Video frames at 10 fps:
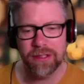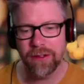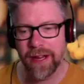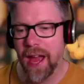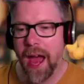
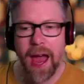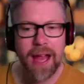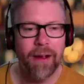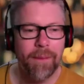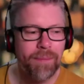great.
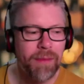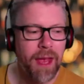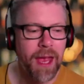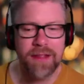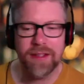Hey, look,
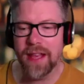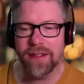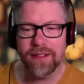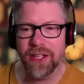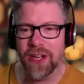
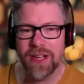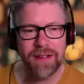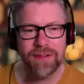it's good.